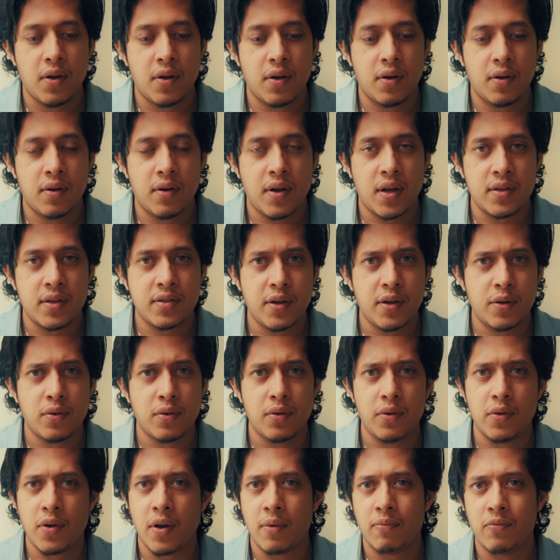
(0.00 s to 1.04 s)
as I
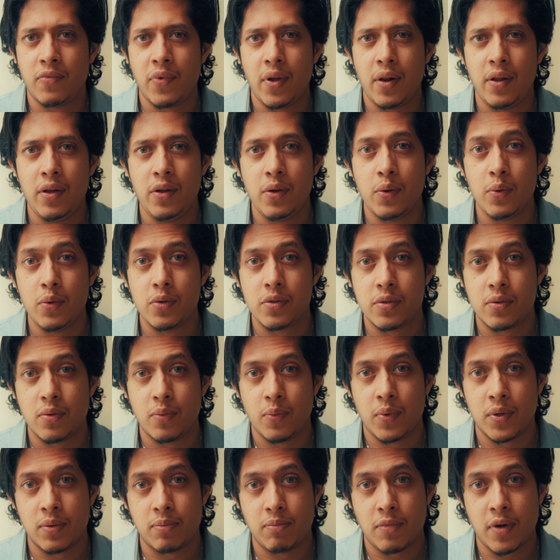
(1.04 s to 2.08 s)
told you, I'm very used
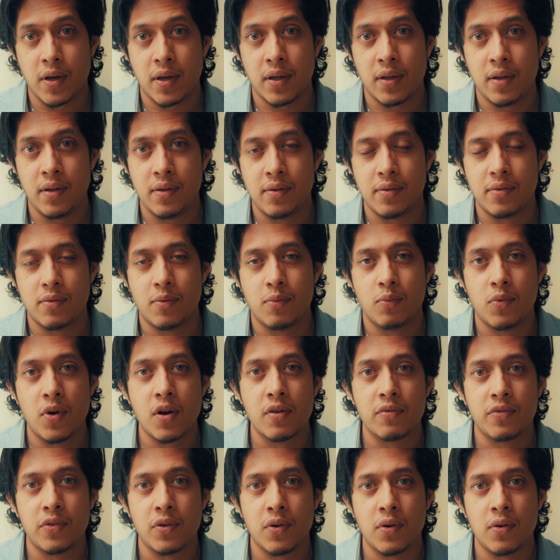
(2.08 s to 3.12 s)
with my
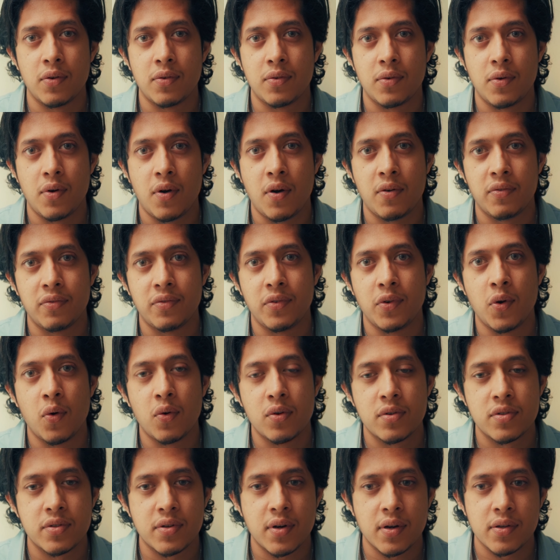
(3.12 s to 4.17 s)
workflow of
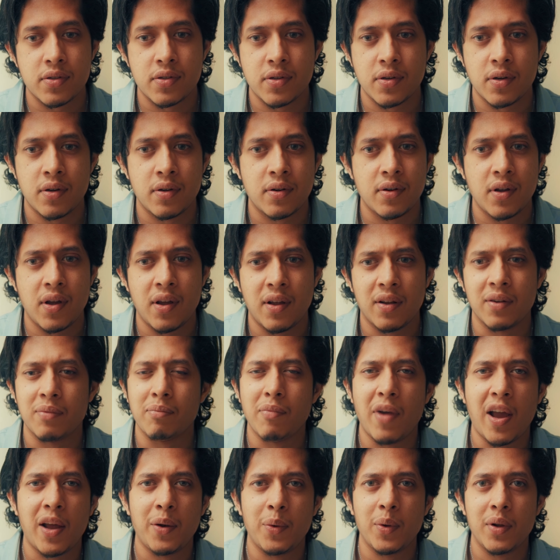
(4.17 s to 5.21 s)
node structure and
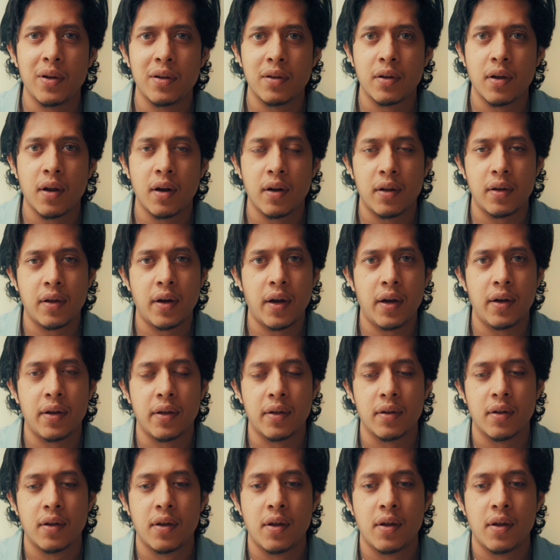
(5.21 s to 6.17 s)
manual color grading.